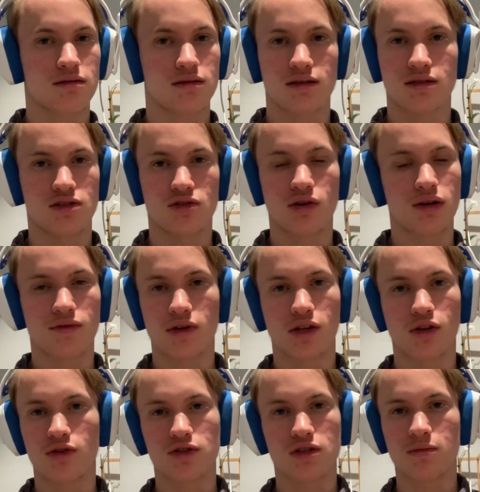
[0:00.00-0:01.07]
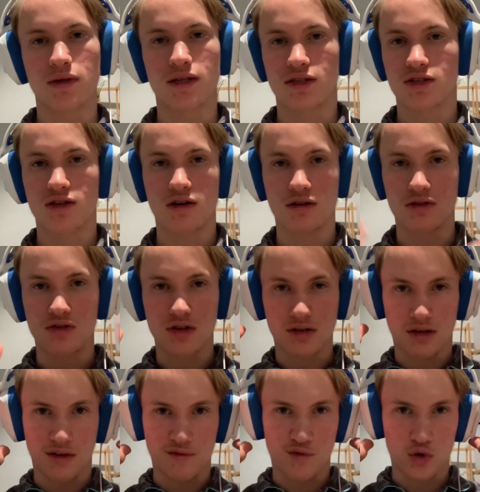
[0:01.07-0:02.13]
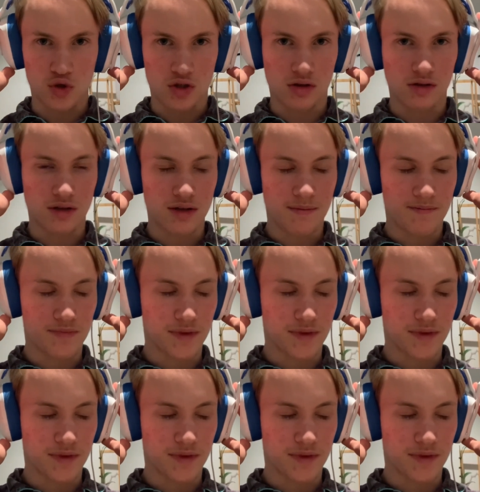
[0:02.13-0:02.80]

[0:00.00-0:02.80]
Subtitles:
it's not even close to being started yet, unfortunately.